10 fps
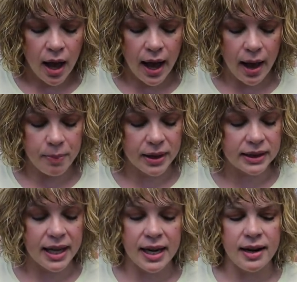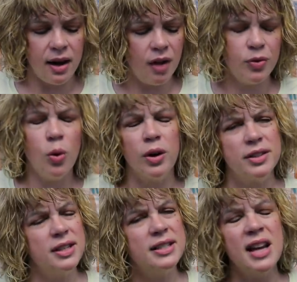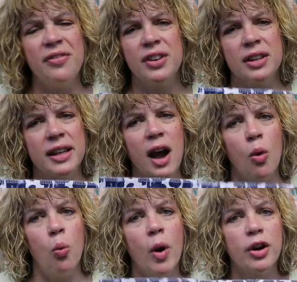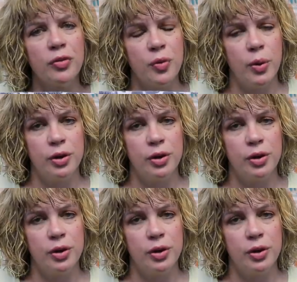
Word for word: Uh, but linen, of course, definitely a wonderful,